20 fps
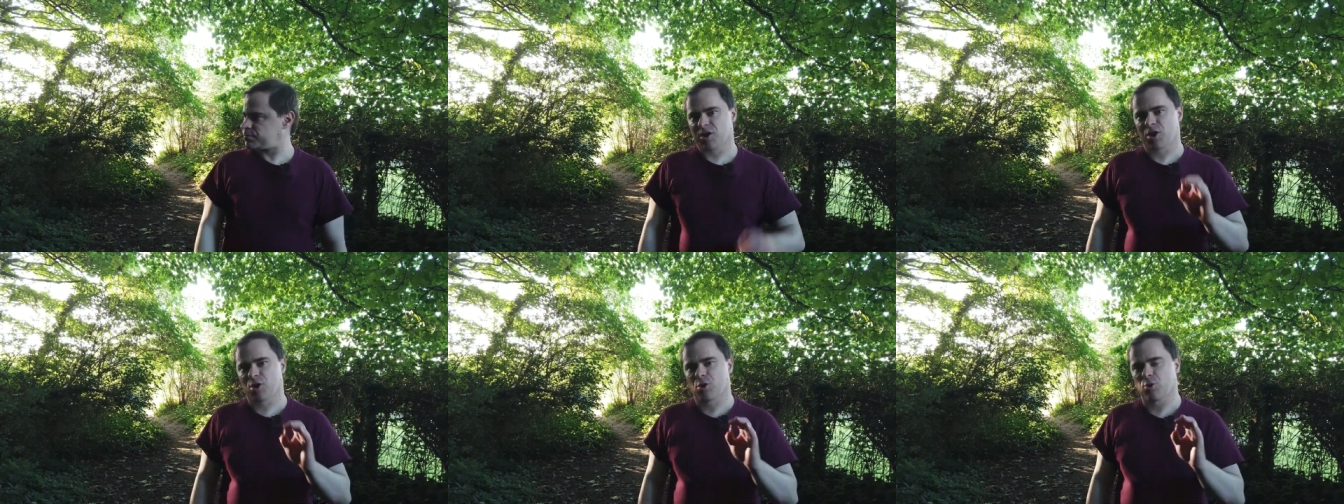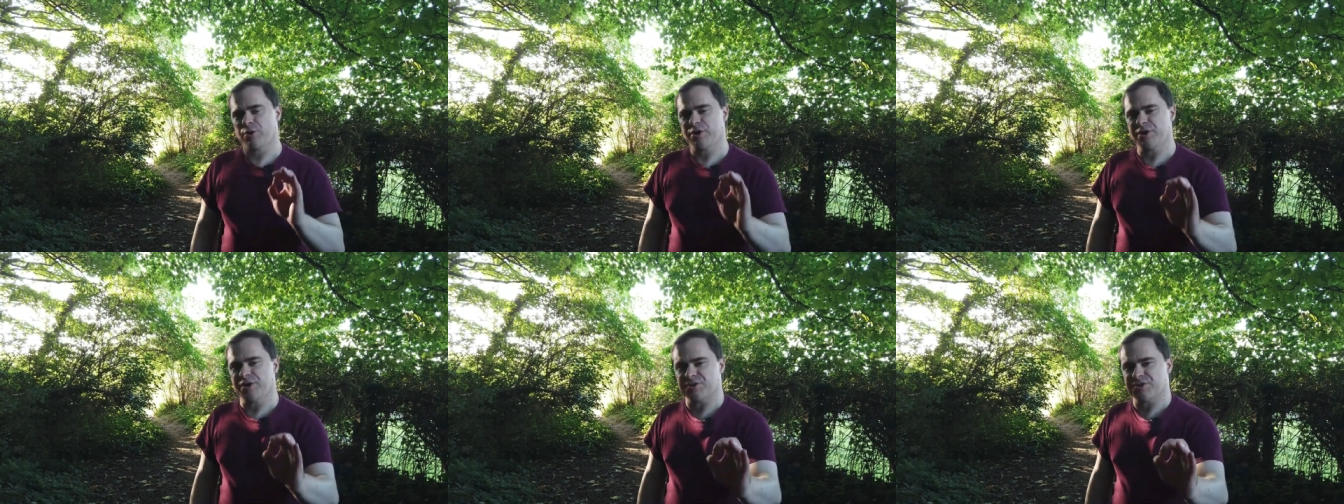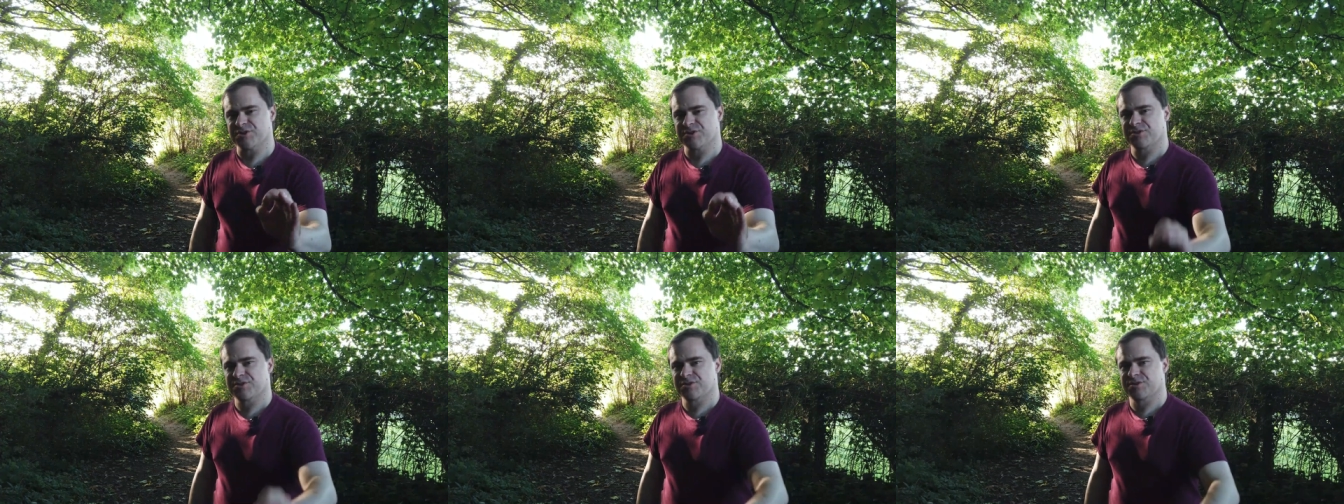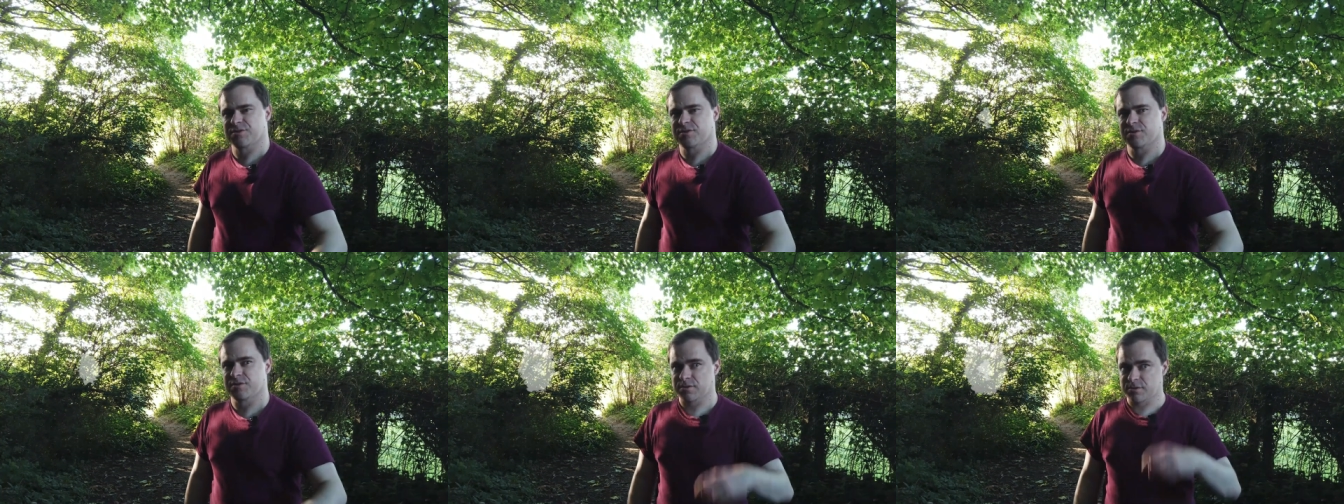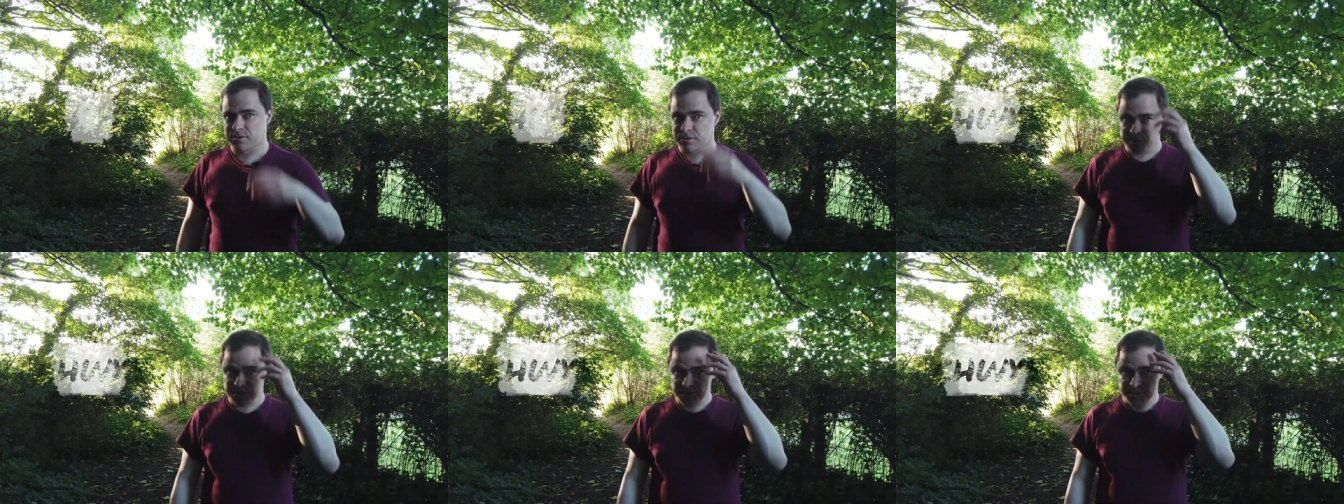Chwys,
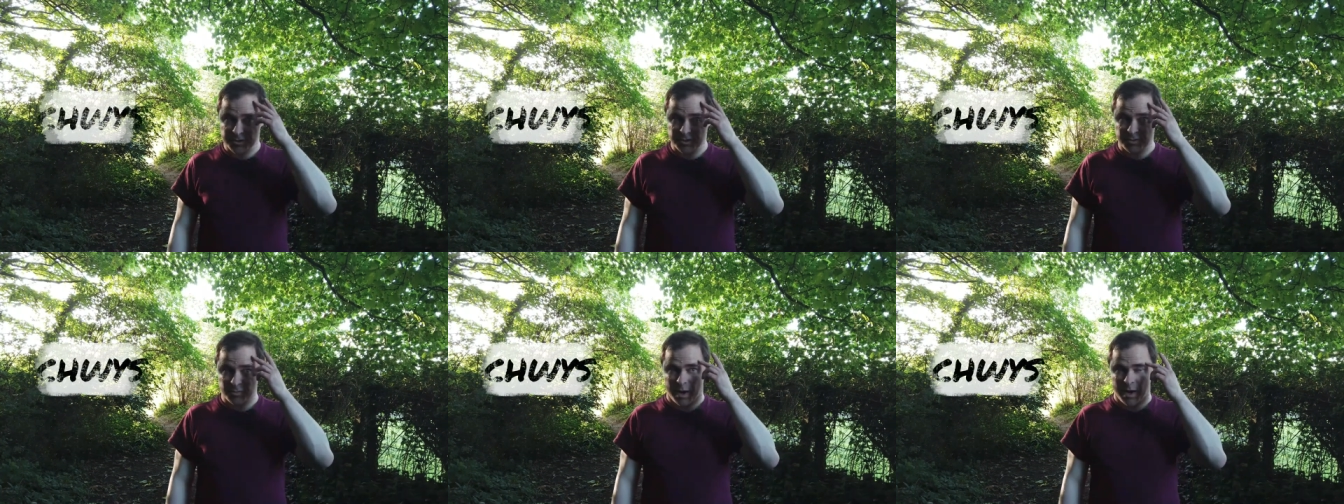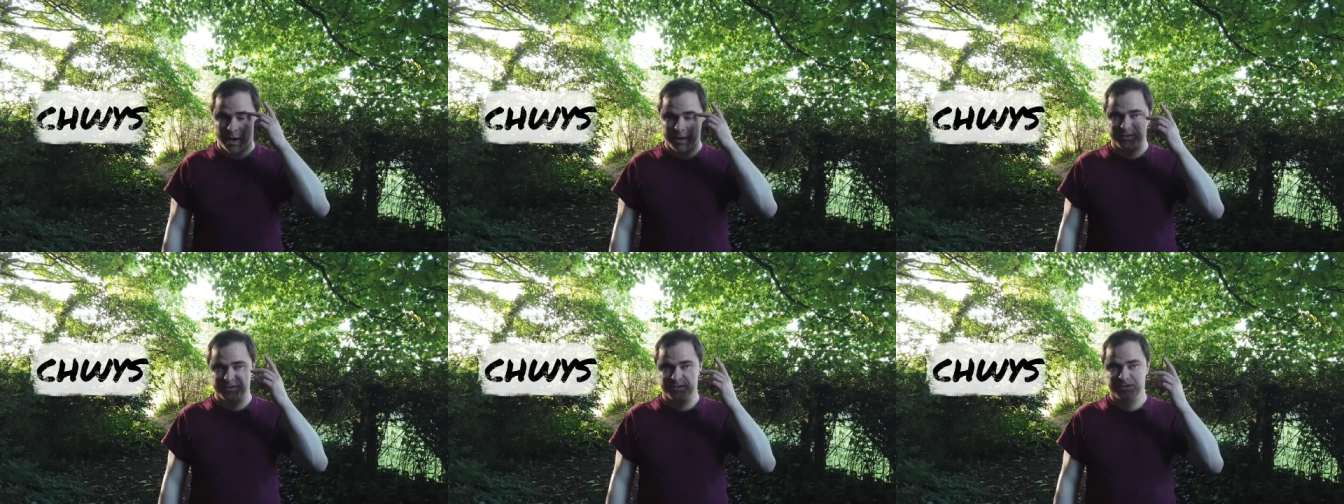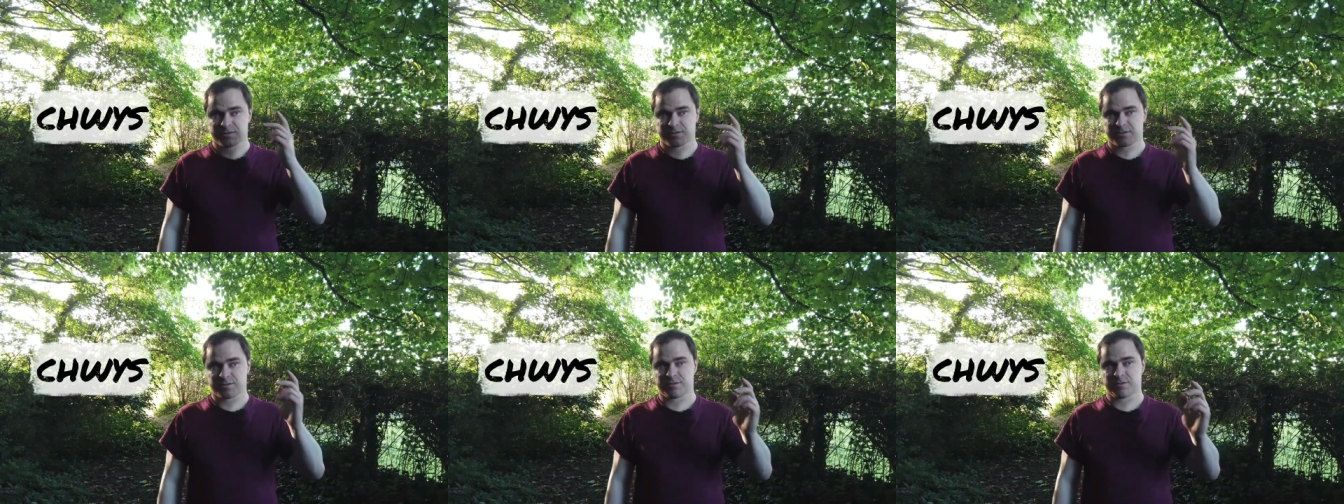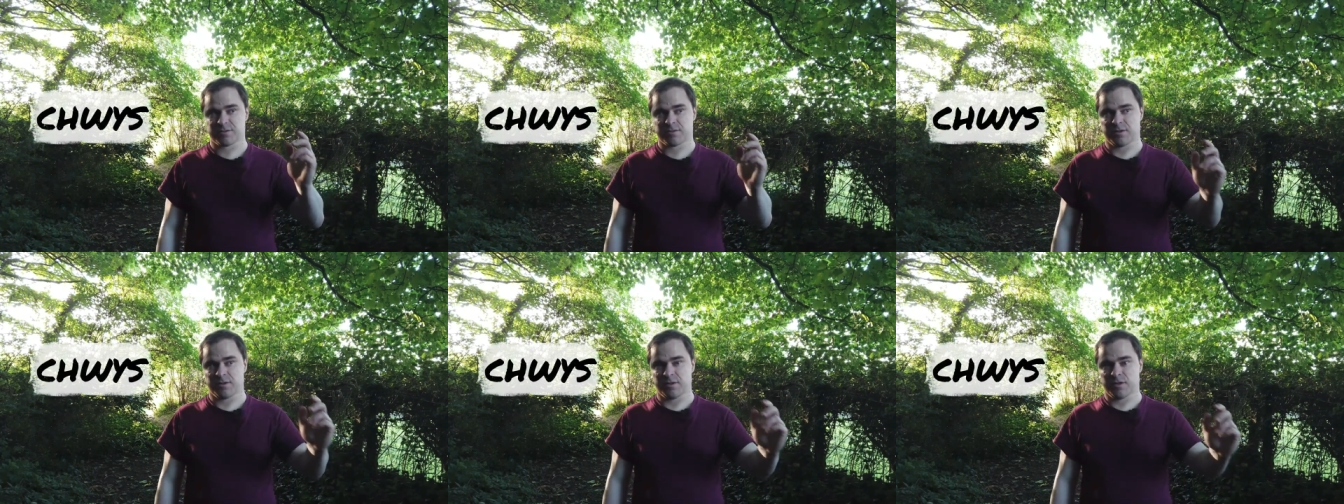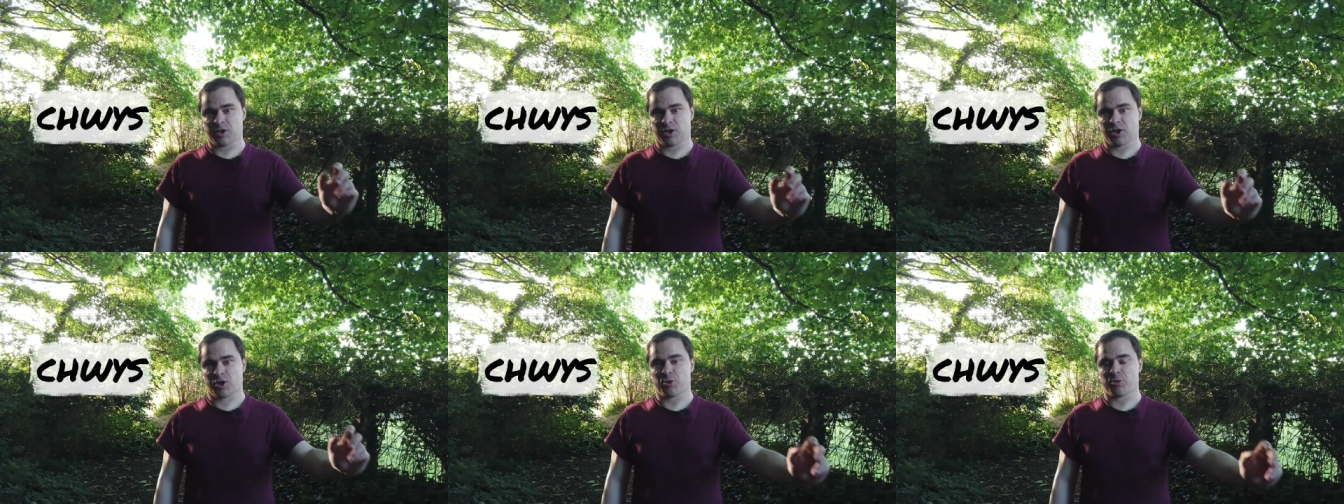sweat.
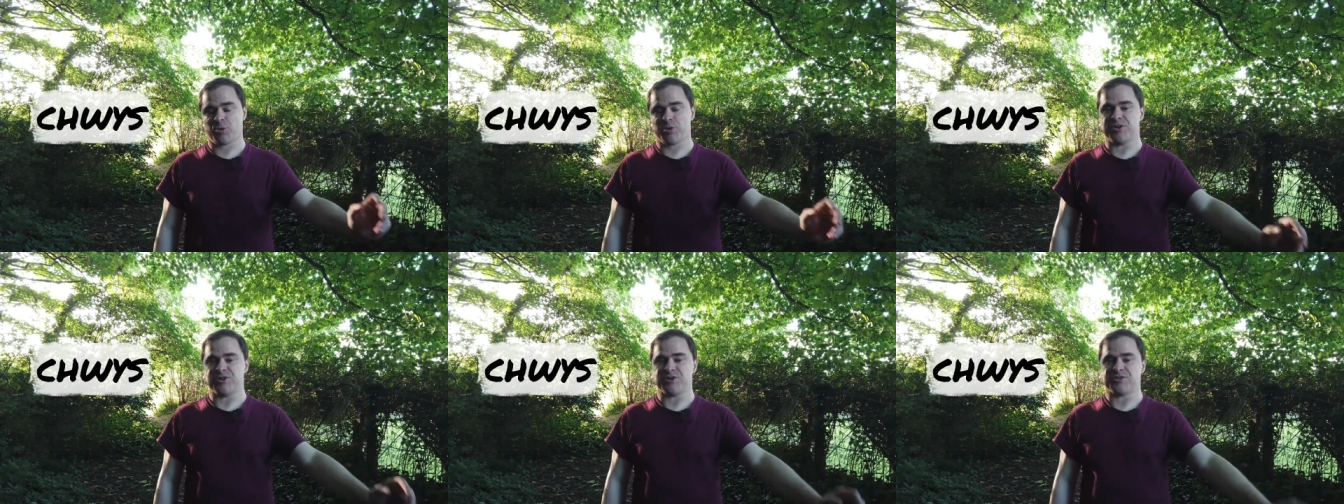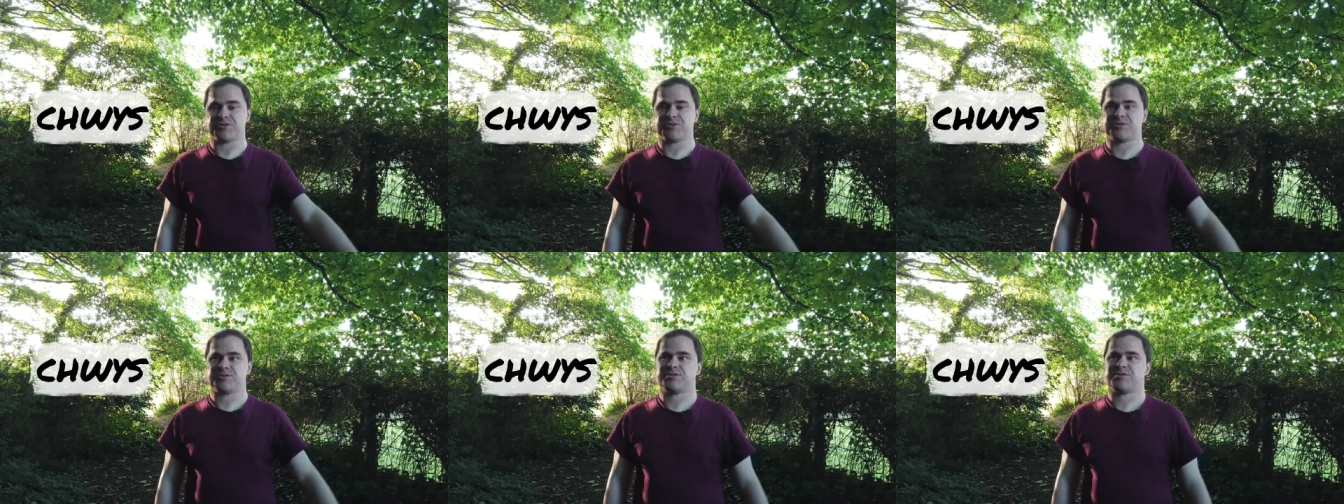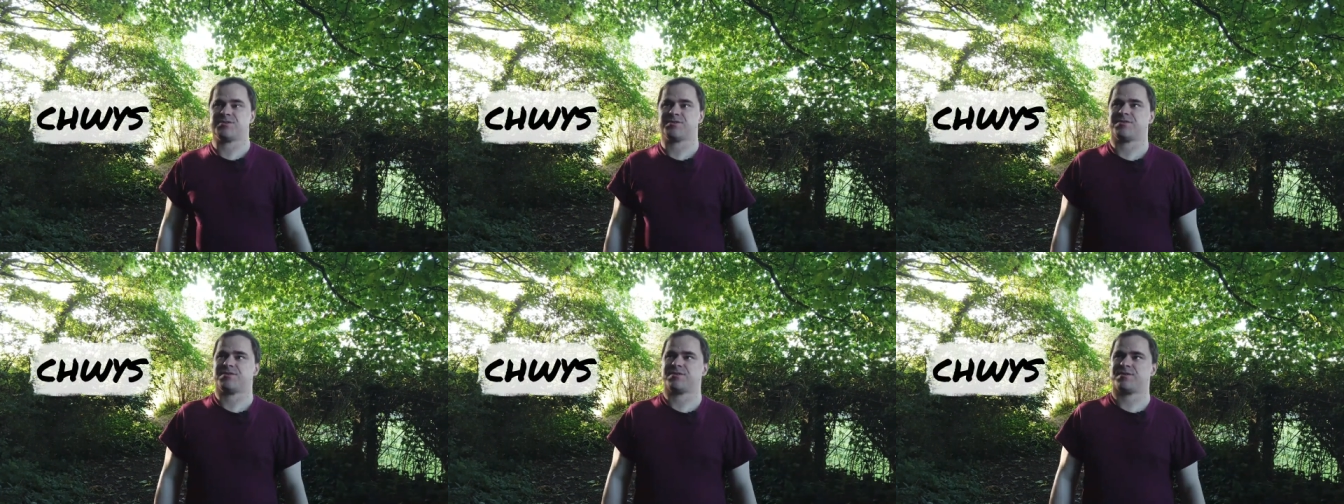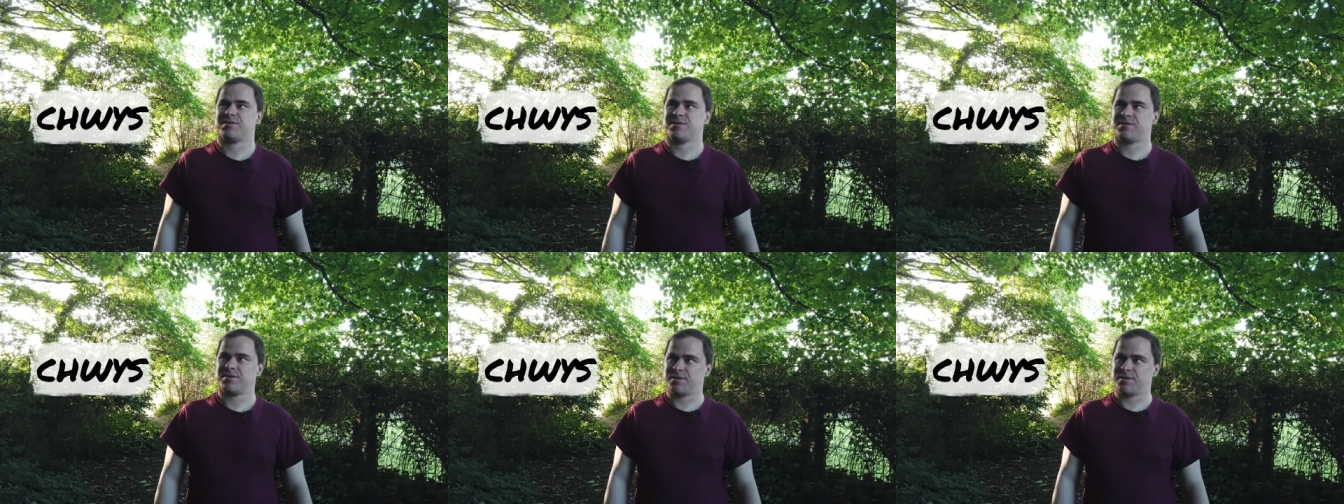Chwys.